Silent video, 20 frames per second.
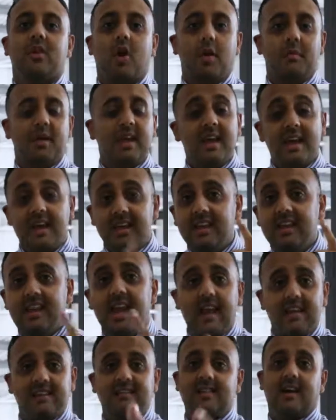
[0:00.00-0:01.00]
Derby.
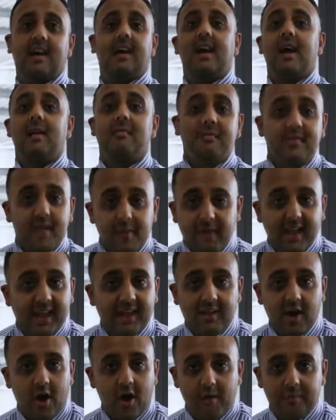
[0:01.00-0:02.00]
Yes, I am the
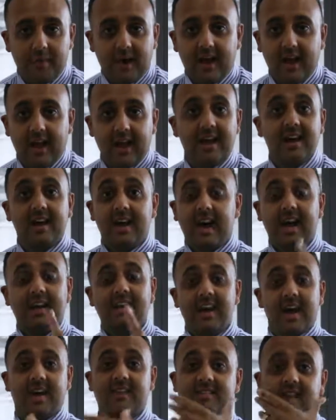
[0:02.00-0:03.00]
big car buyer.
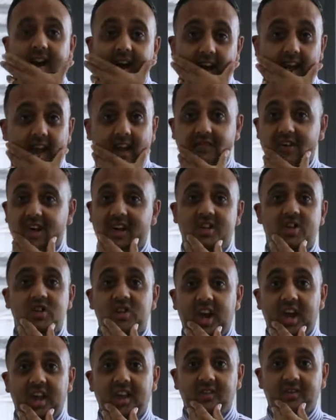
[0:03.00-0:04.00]
And yes, I have had a
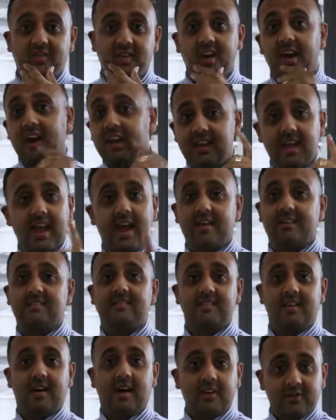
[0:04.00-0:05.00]
shave. And
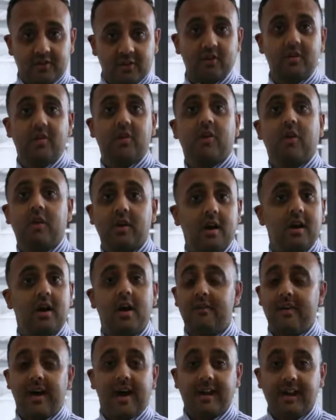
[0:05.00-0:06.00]
yes, I do look
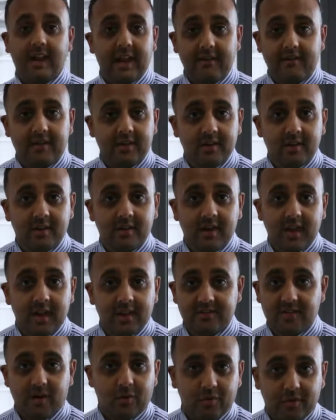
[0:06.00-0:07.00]
around 11
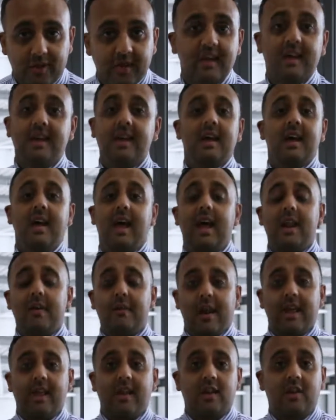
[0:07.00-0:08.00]
years old.
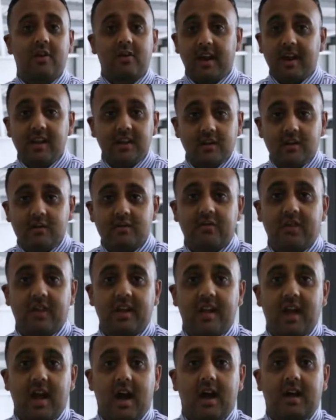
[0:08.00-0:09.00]
Anyway, great news for
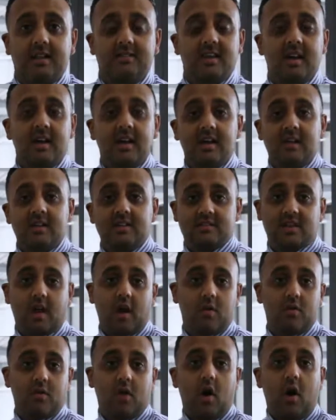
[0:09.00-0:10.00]
you guys.
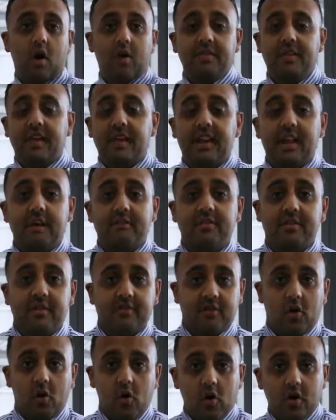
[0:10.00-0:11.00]
So, on the 11th
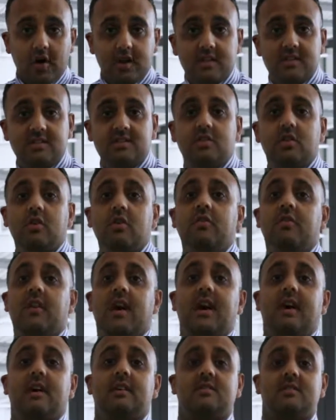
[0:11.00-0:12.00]
of August
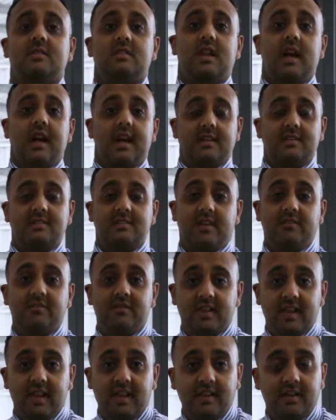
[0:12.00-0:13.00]

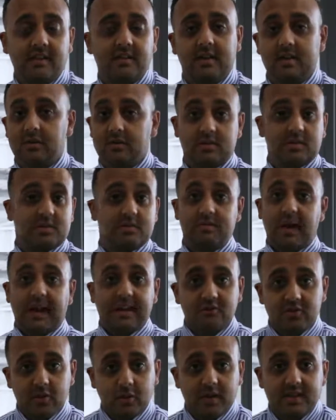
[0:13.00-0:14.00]
2017, which is
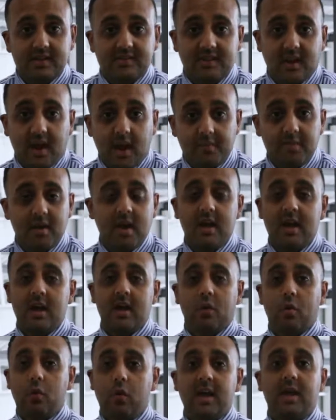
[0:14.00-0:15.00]
about 2 weeks' time,
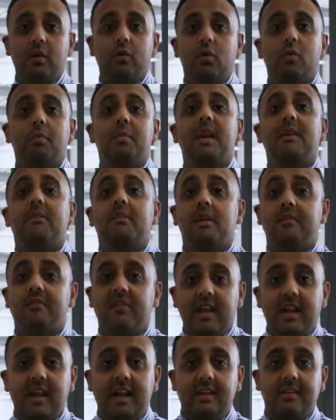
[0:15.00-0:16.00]
we will be
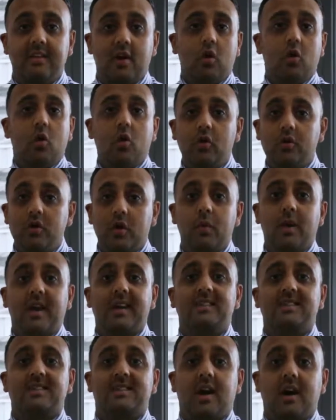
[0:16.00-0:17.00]
revealing the all-new
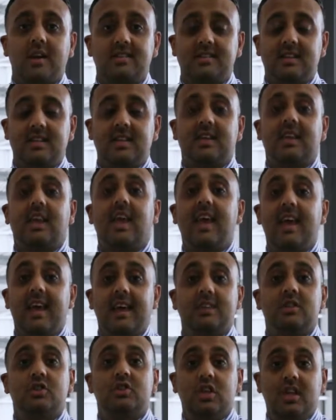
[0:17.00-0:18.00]
exciting
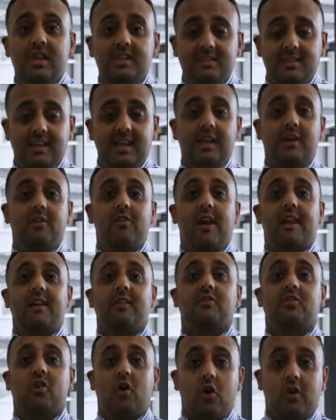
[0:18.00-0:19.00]
Kia GT
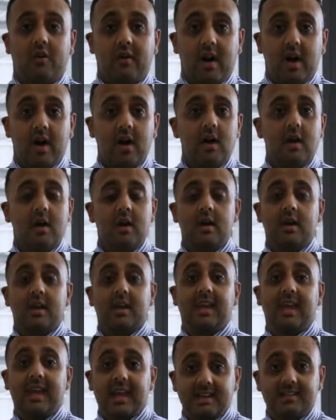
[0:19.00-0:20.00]
Grand Tourer,
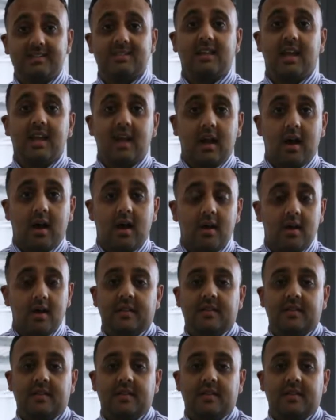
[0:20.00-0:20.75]
Kia Stinger.